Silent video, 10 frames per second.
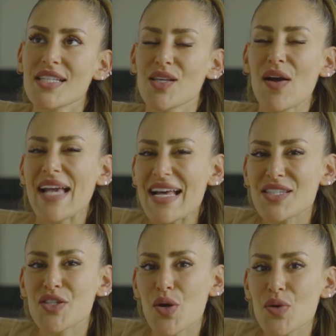So I
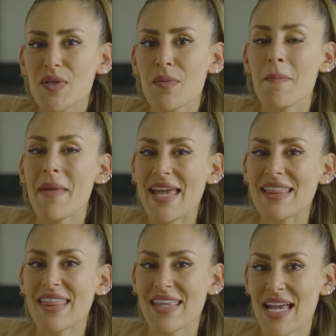guess those are the
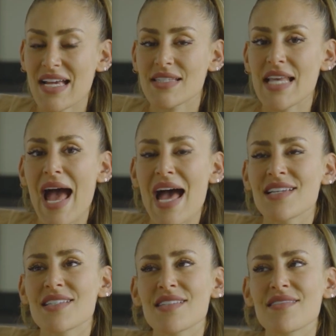main things.
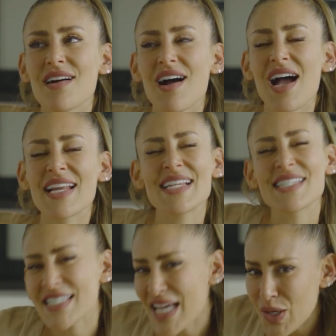And I
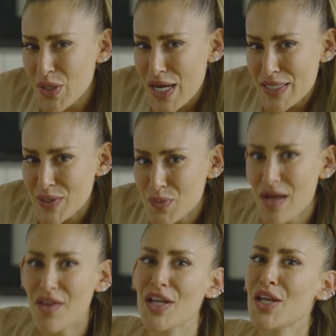need to tell you guys as
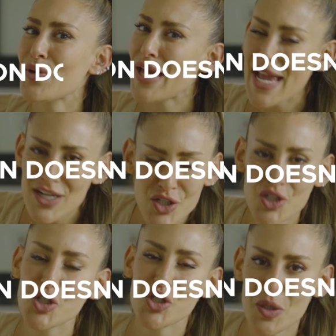well that
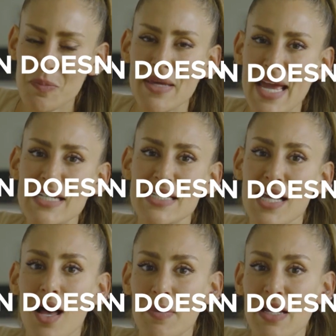location shouldn't be a
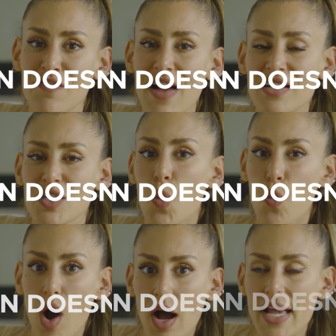determining factor.
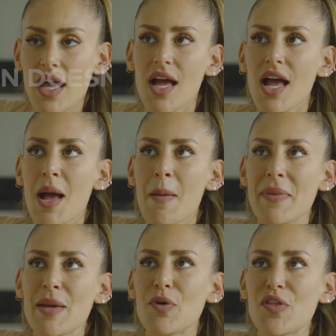Why?
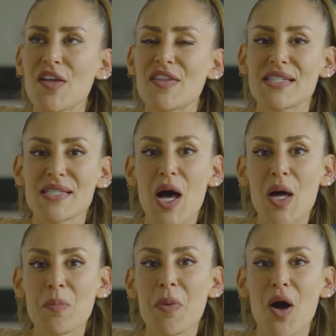People think that
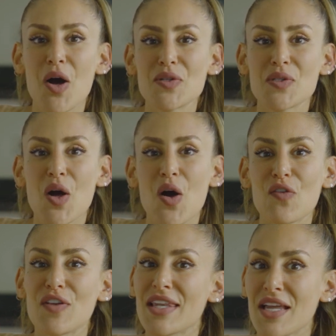certain parts
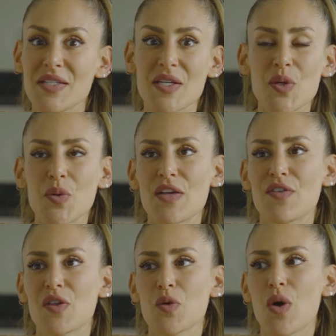of London or
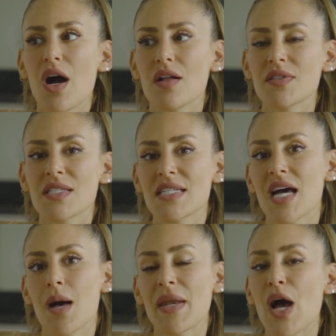even in the world
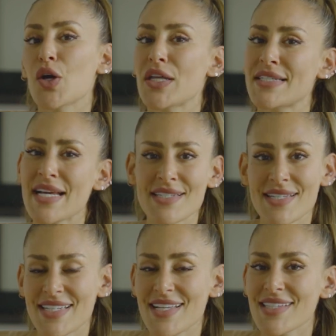determine how good a
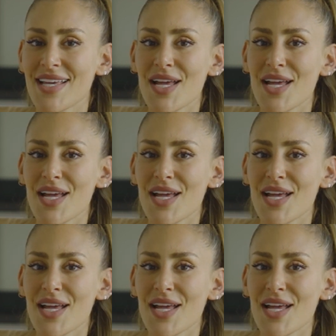dentist is.